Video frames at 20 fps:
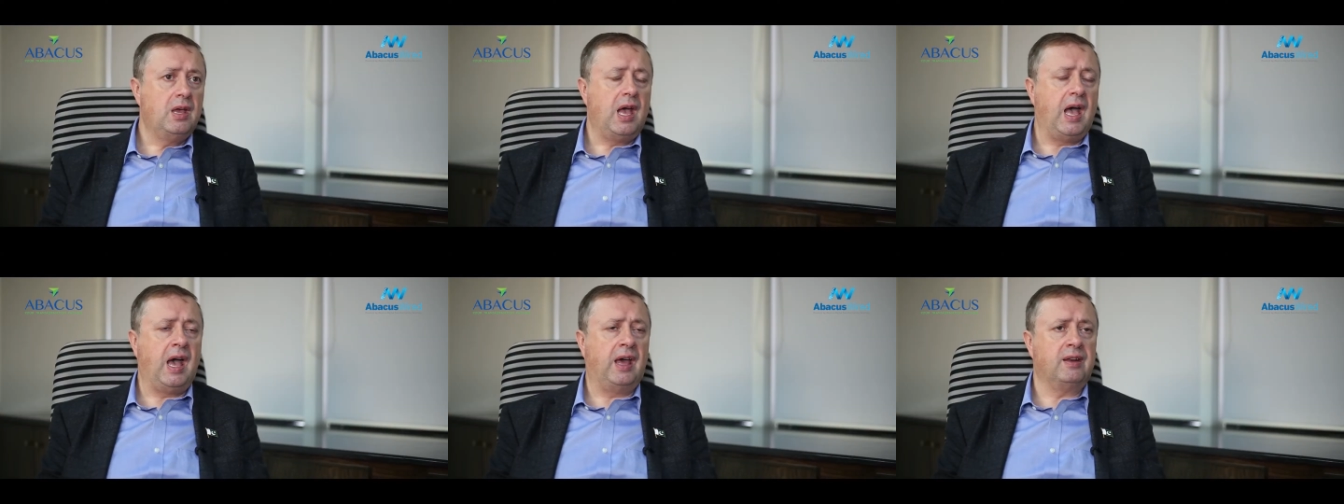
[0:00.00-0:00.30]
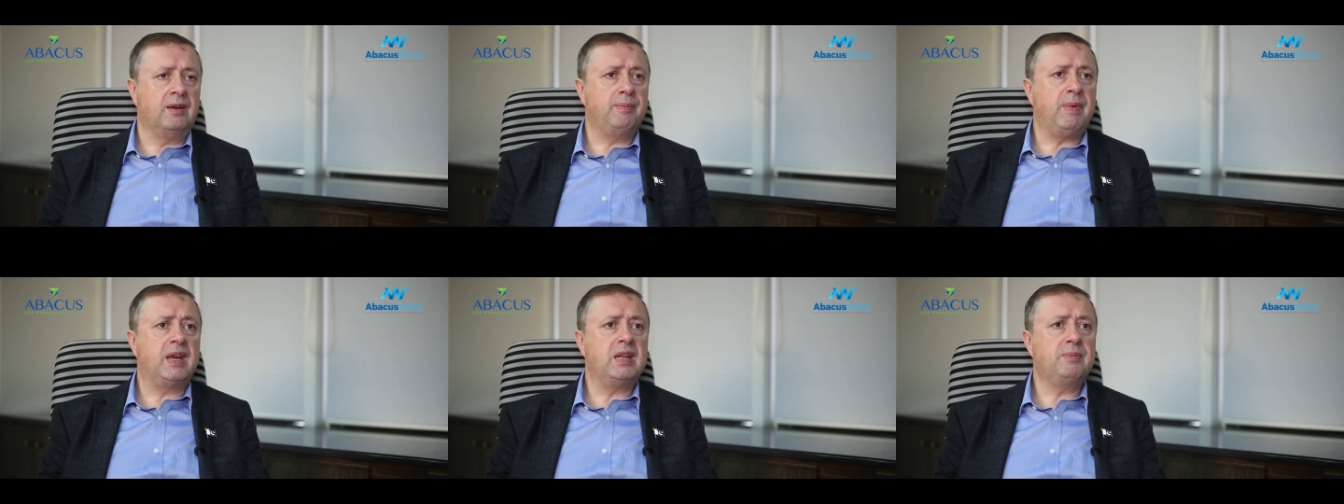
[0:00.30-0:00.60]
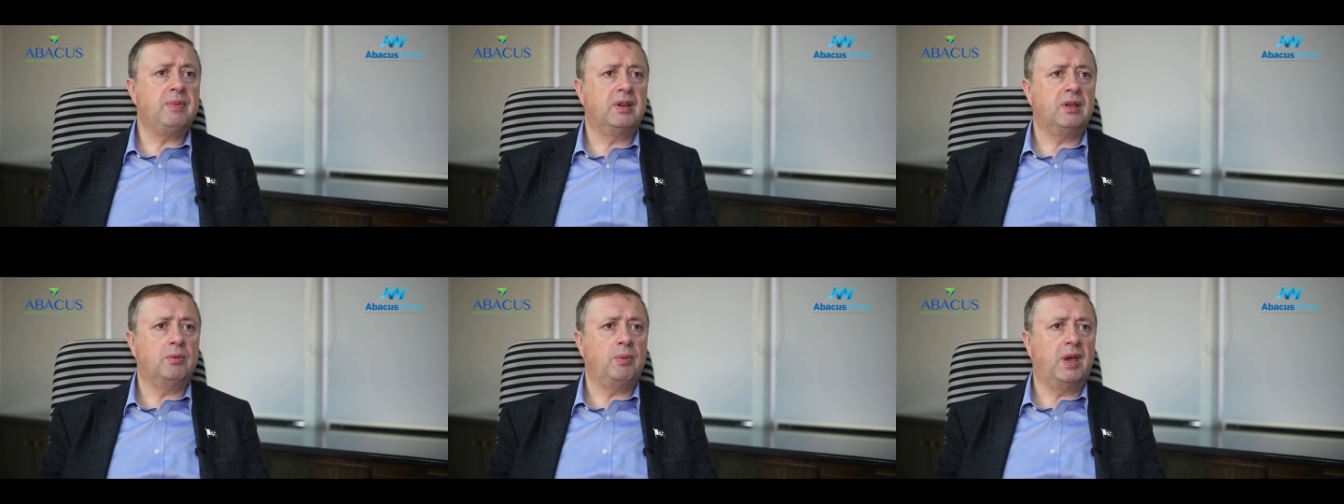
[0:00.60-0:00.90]
and in many,
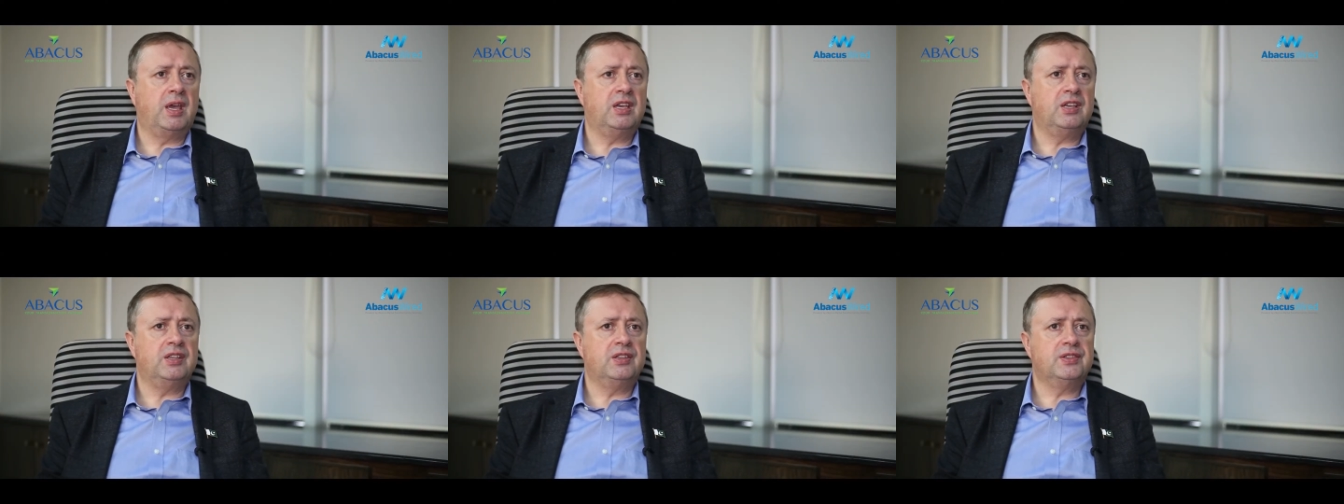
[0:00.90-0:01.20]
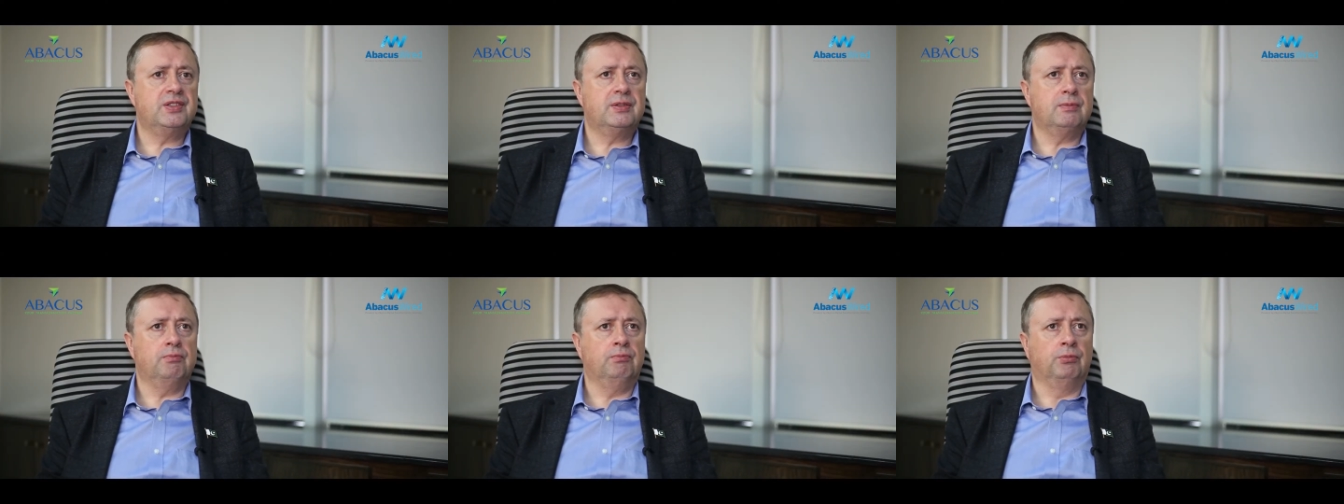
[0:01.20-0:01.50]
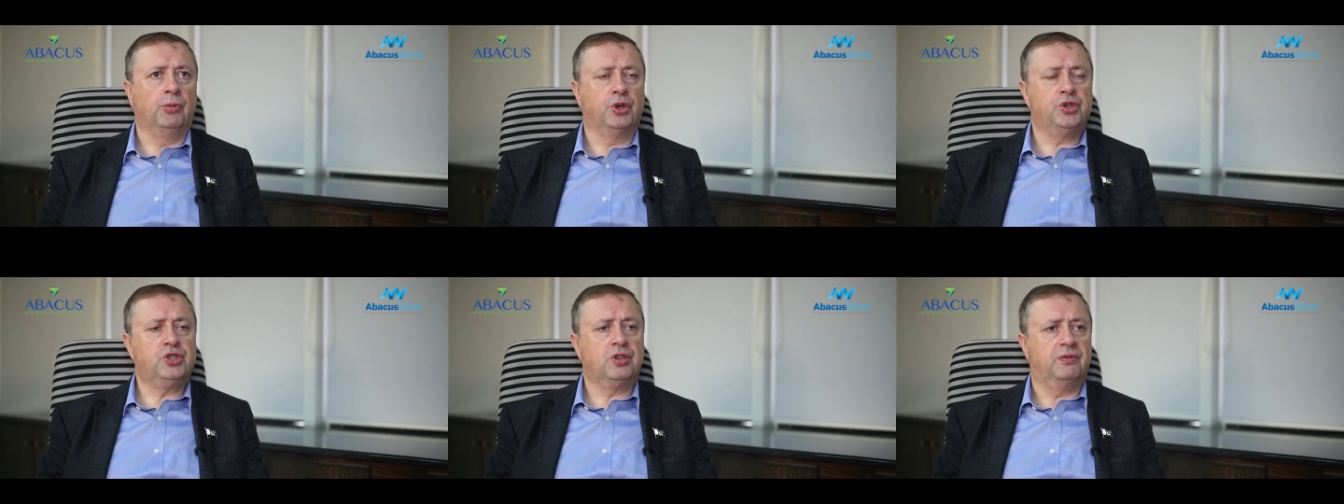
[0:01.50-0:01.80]
many ways,
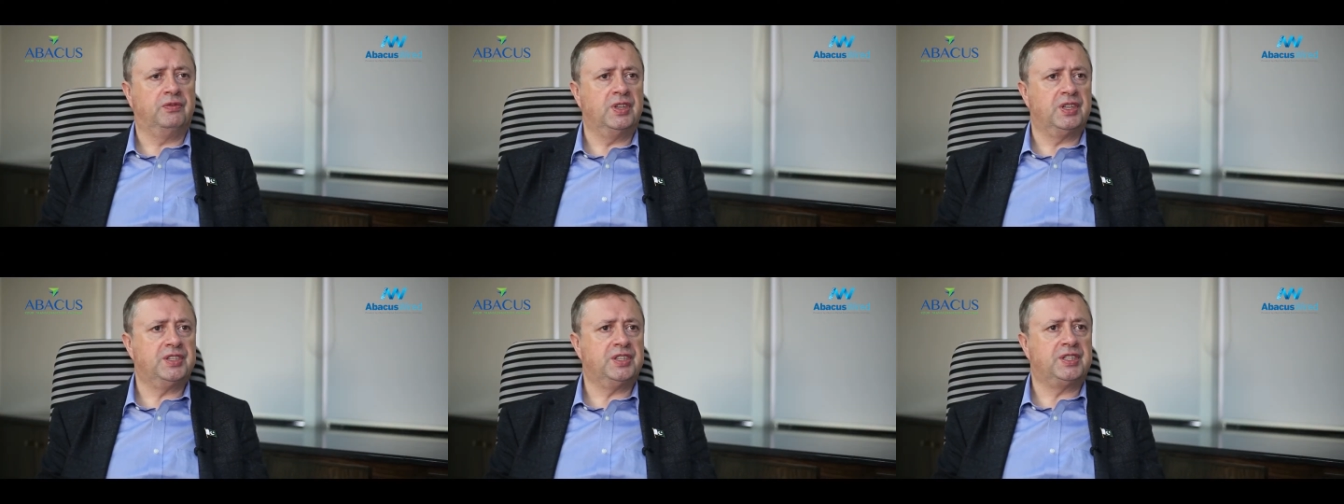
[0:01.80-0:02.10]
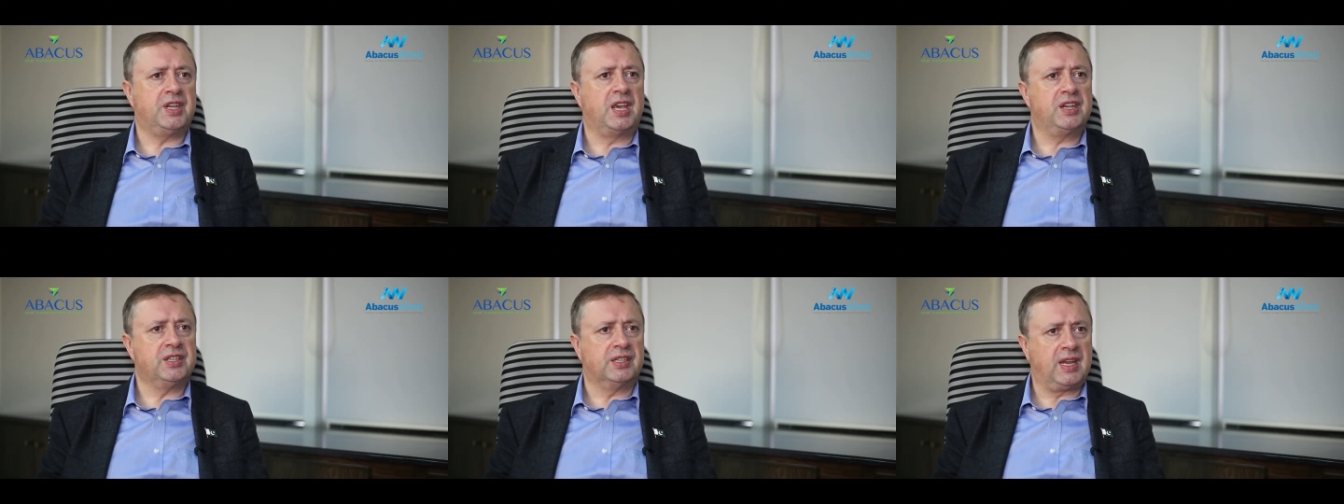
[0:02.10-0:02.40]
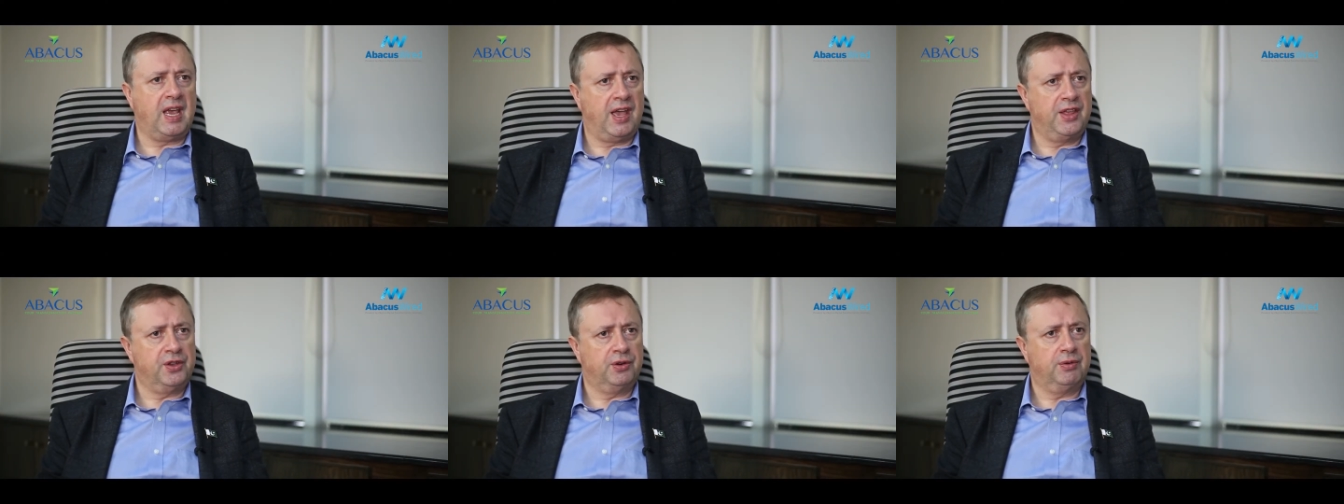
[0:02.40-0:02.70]
much of this data
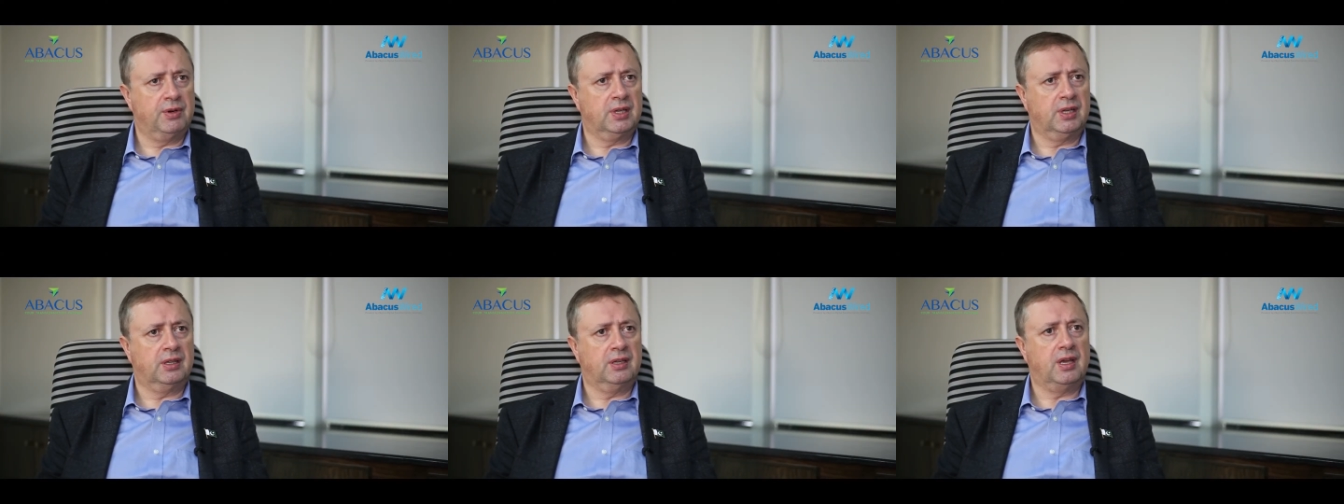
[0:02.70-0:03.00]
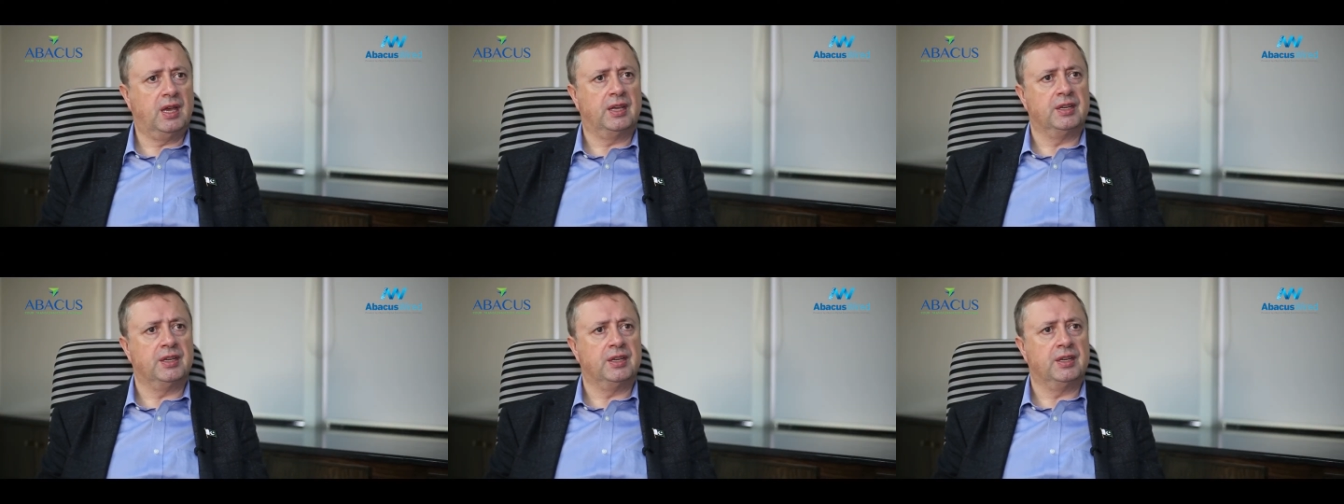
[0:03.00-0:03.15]
gathering